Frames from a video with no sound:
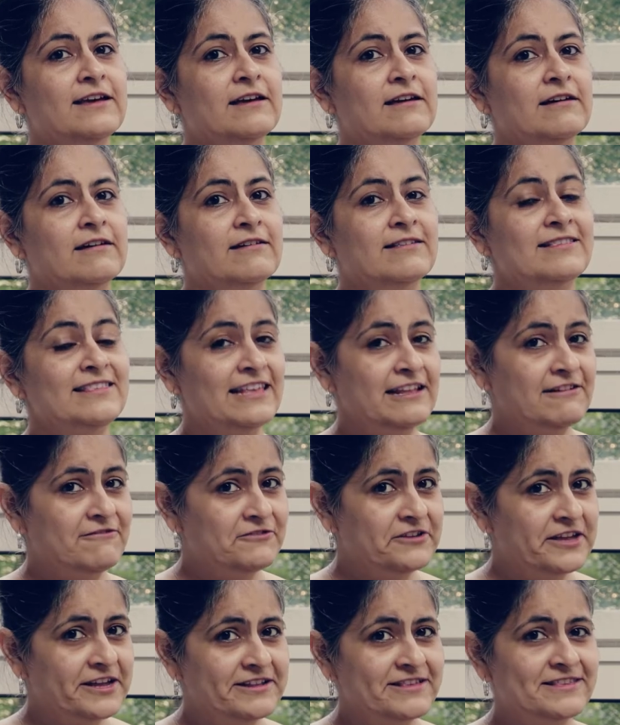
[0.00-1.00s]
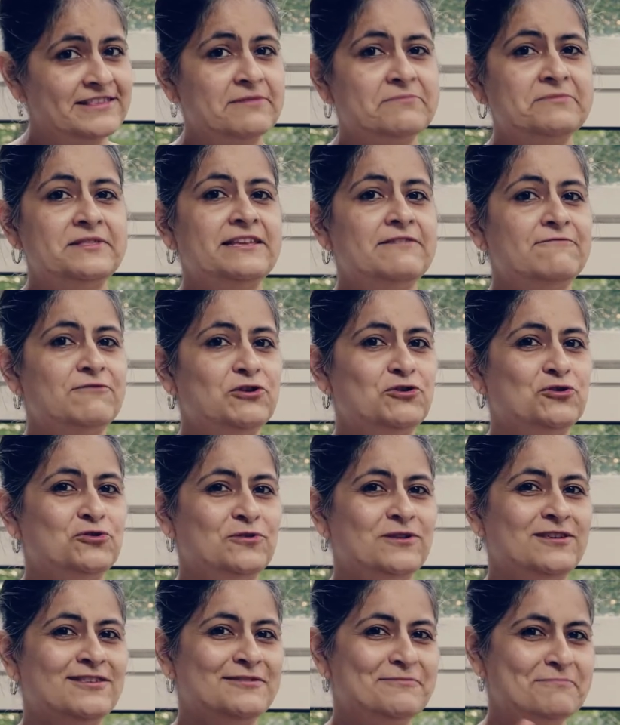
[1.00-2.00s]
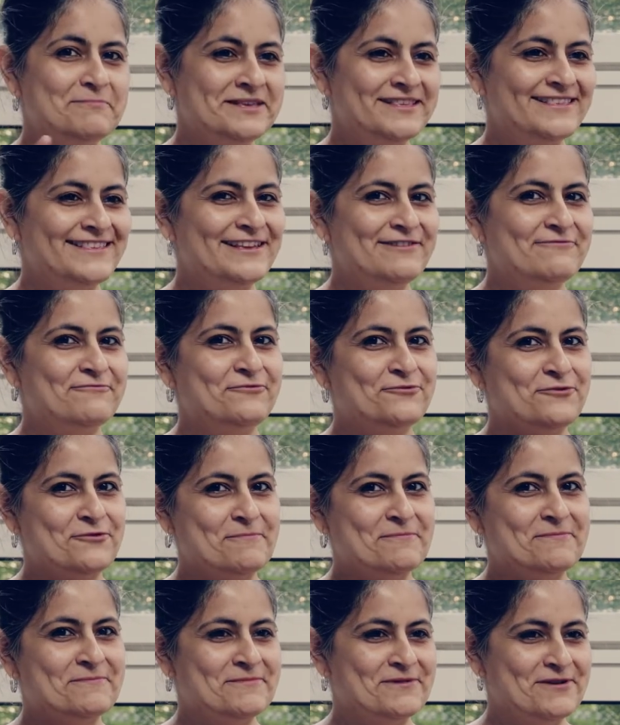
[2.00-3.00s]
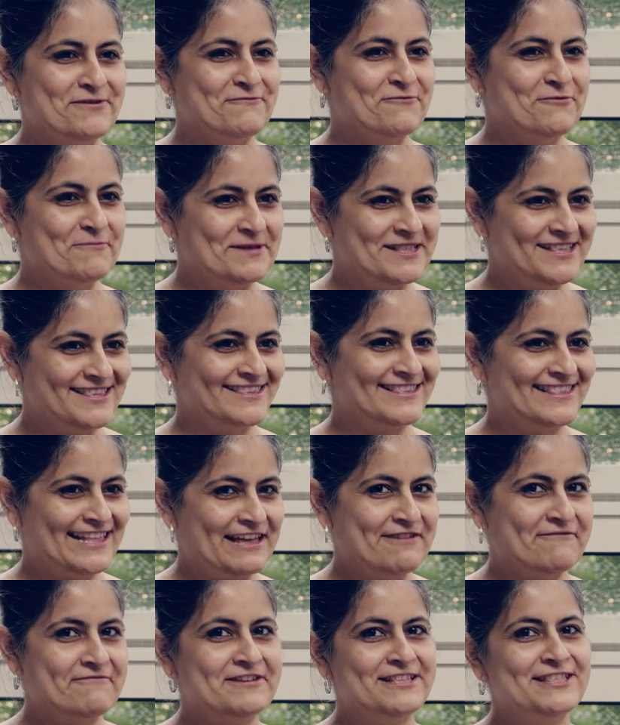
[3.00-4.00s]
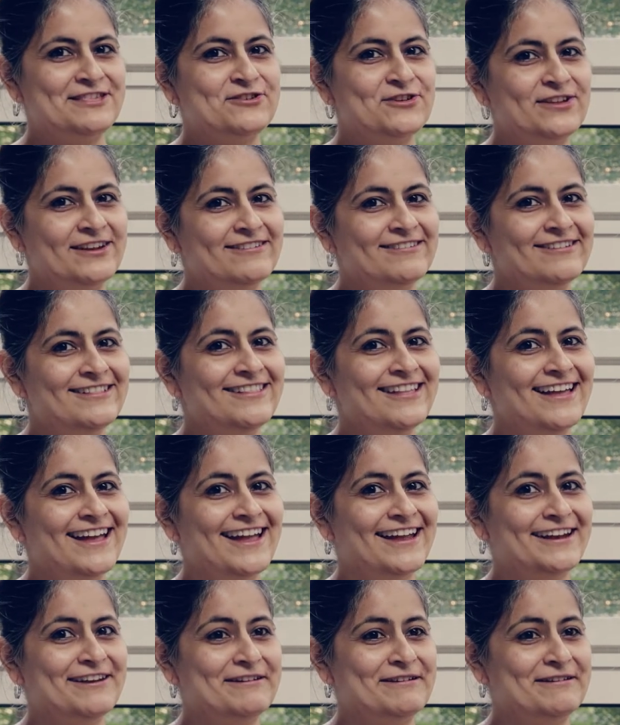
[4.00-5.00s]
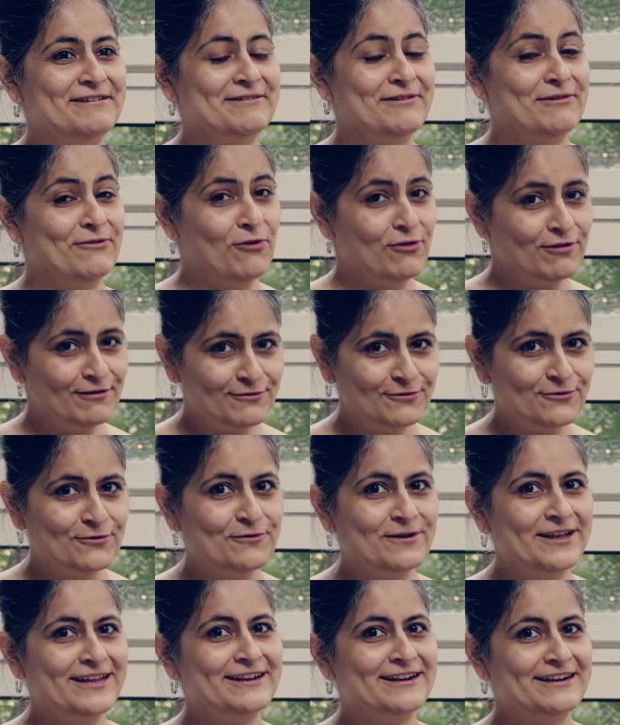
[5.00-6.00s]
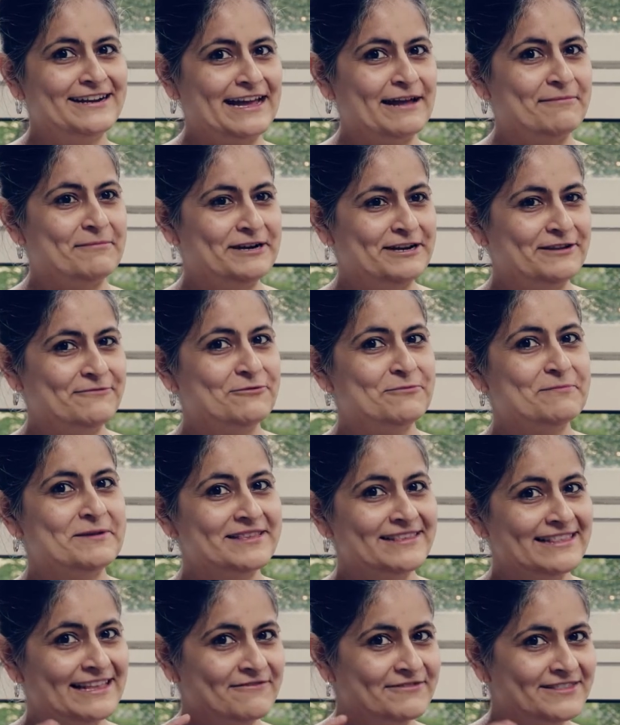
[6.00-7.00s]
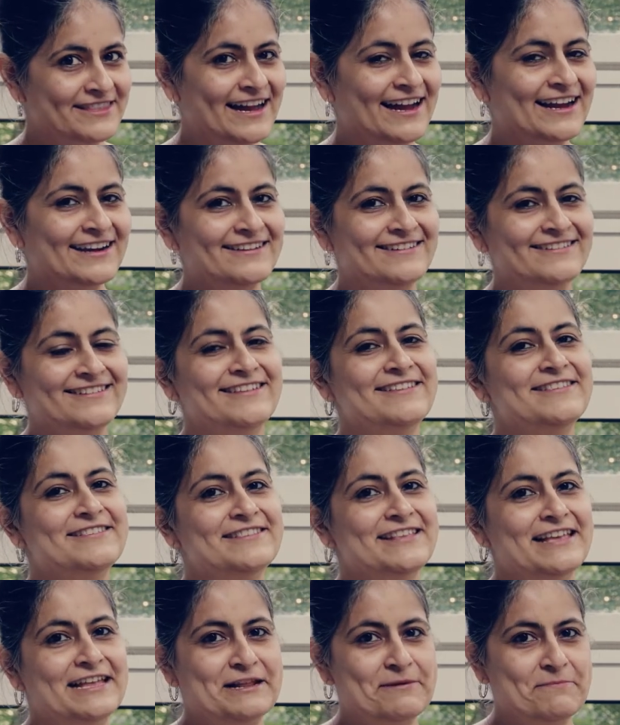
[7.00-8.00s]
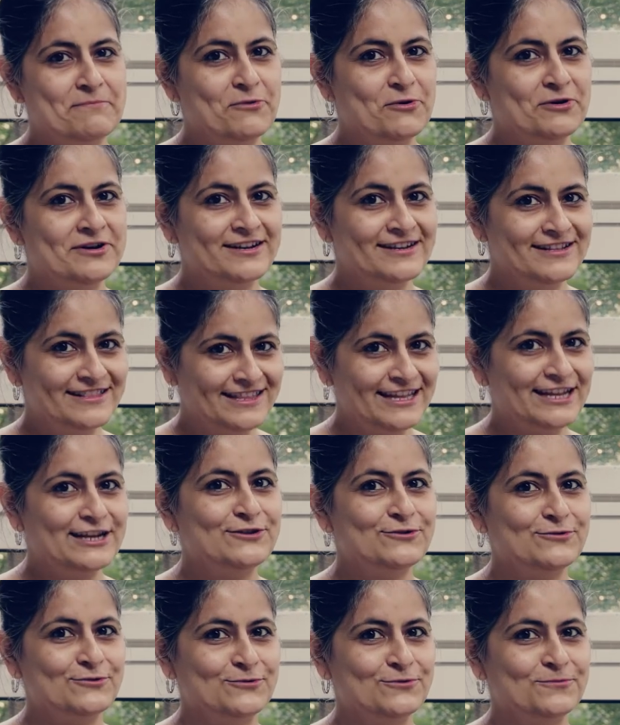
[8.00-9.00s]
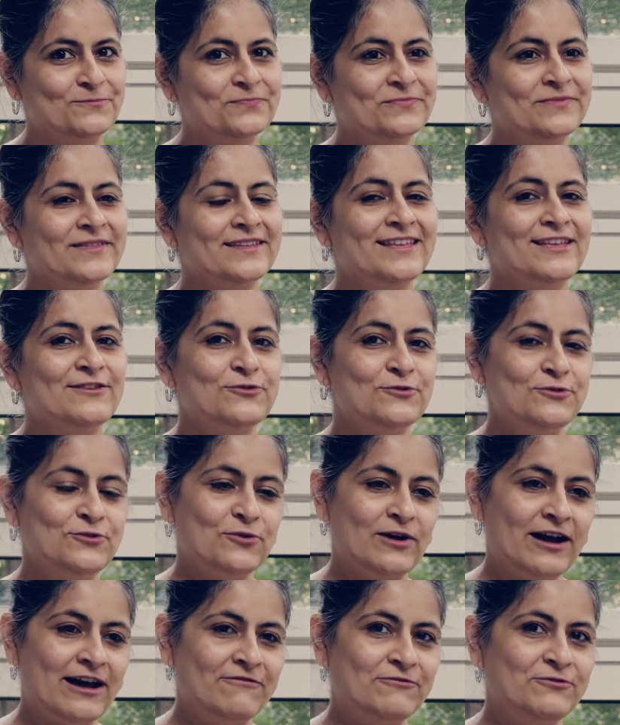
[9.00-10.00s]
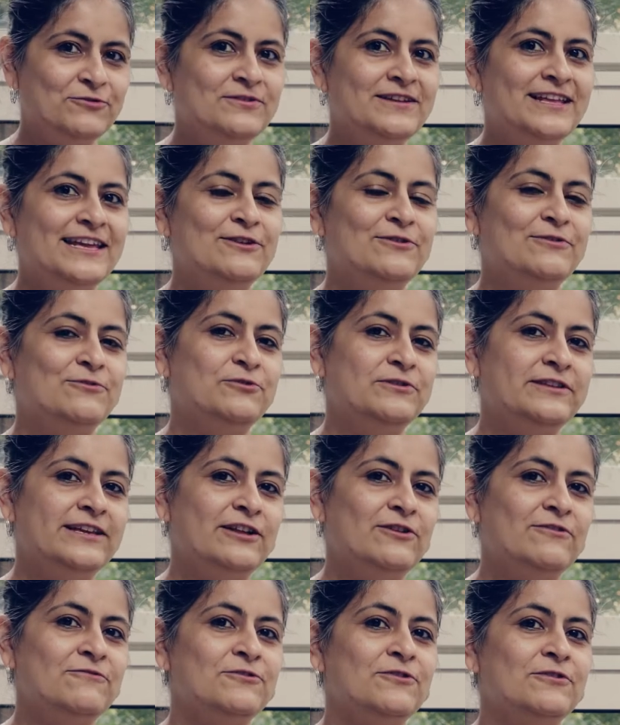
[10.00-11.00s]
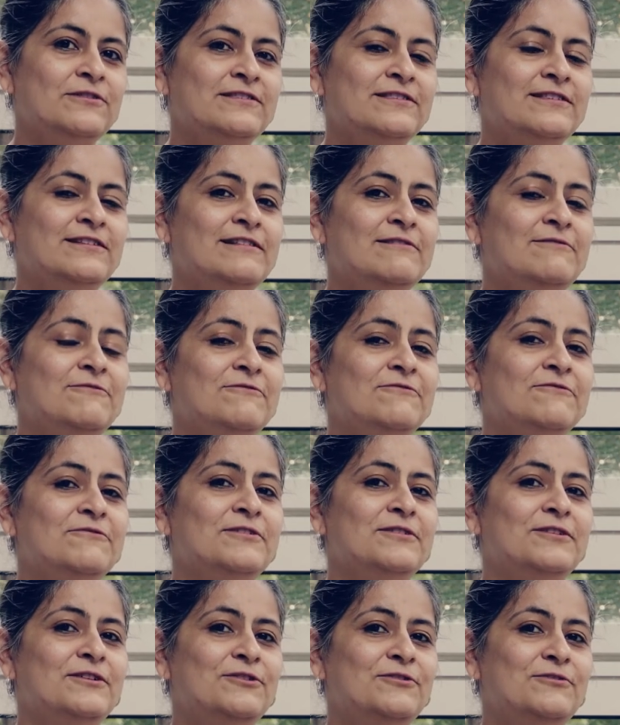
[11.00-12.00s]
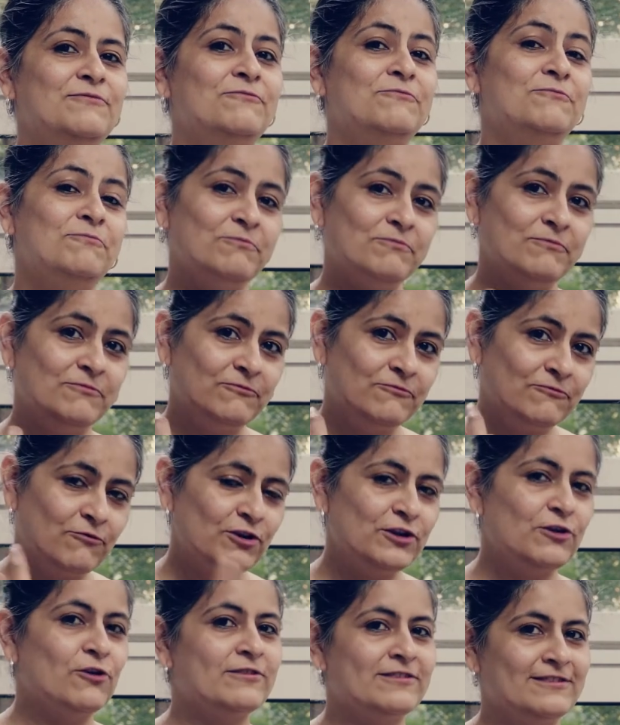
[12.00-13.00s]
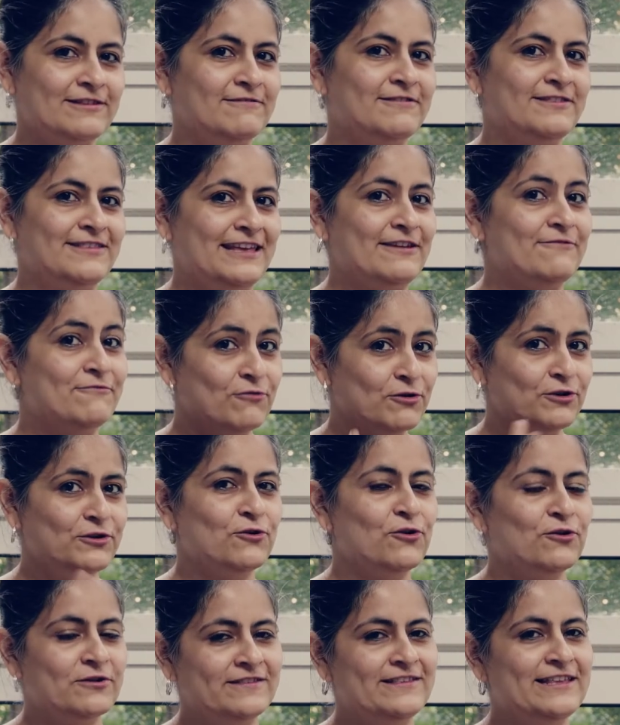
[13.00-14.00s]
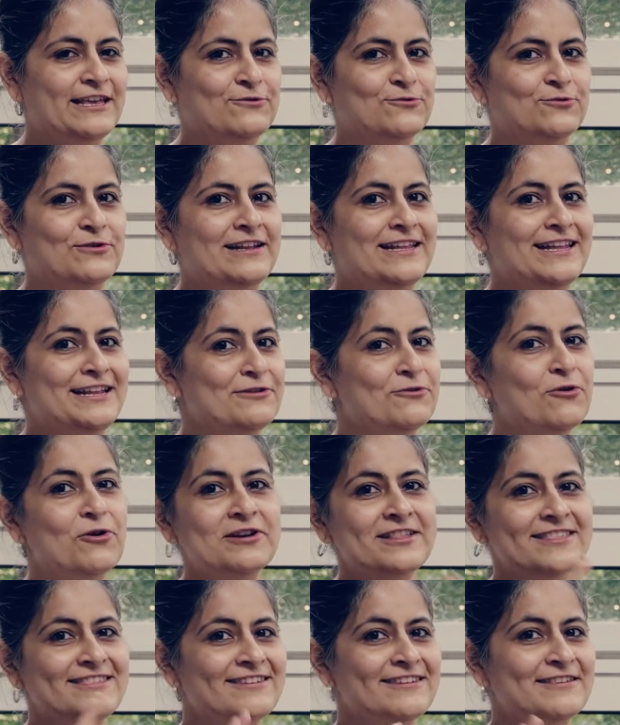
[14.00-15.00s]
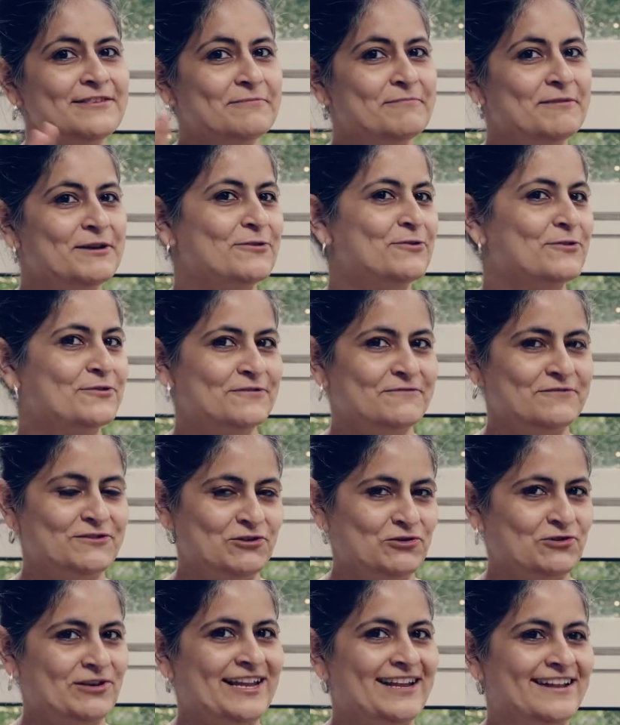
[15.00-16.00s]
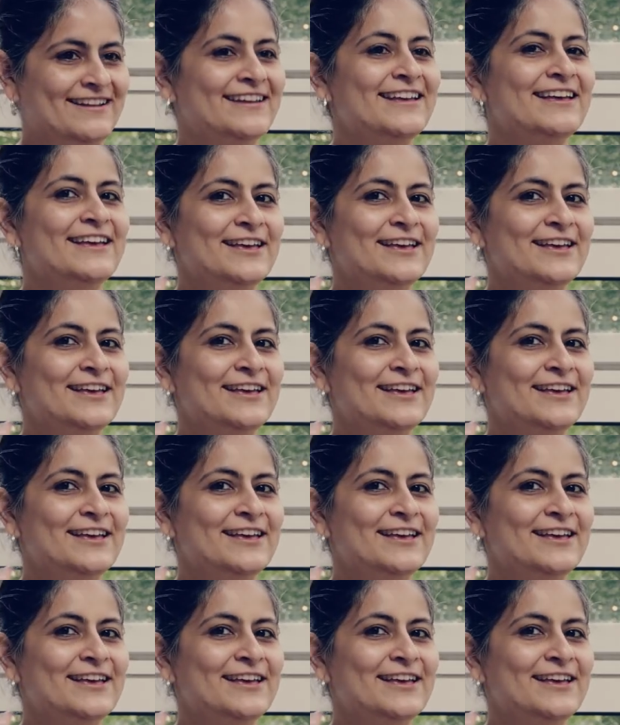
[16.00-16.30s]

Self-care is something which is missing from a woman's life in general, and also in a diabetic woman's life, that is an important thing to do. So you have to take good care of yourself for yourself's sake, for your sake only, not just because of the child.